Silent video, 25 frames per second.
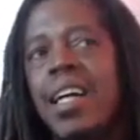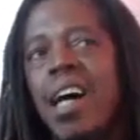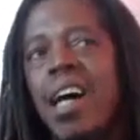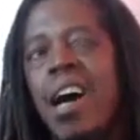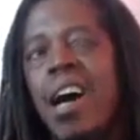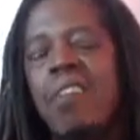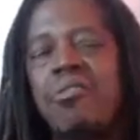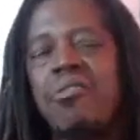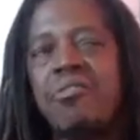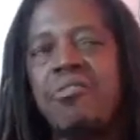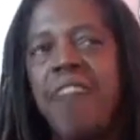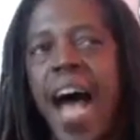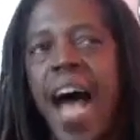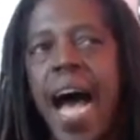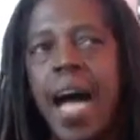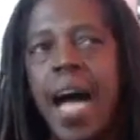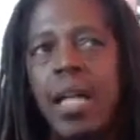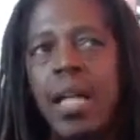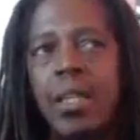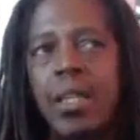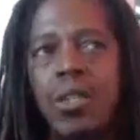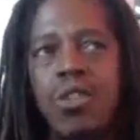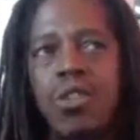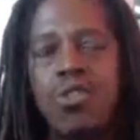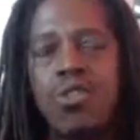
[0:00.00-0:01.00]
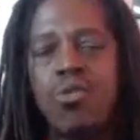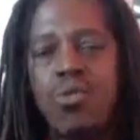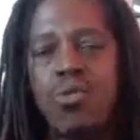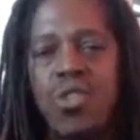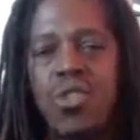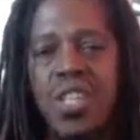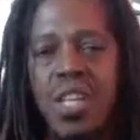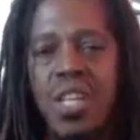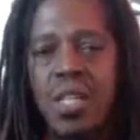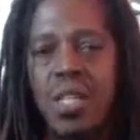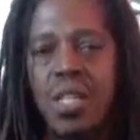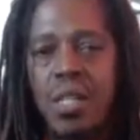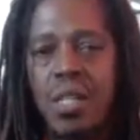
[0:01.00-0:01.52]
a value
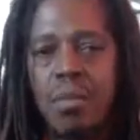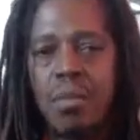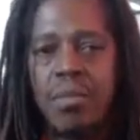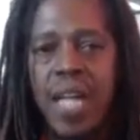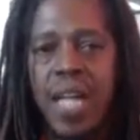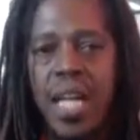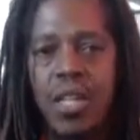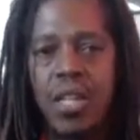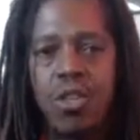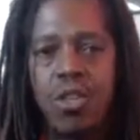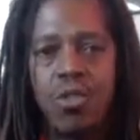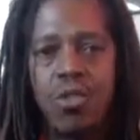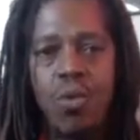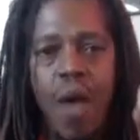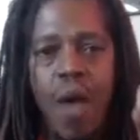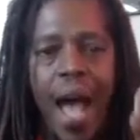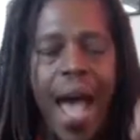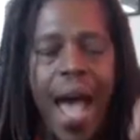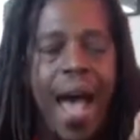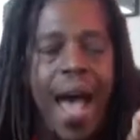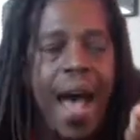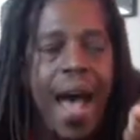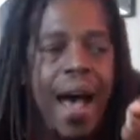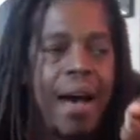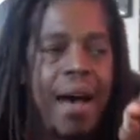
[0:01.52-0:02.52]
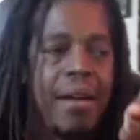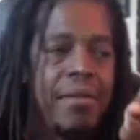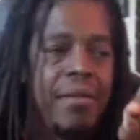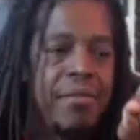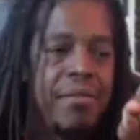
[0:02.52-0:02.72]
system that you have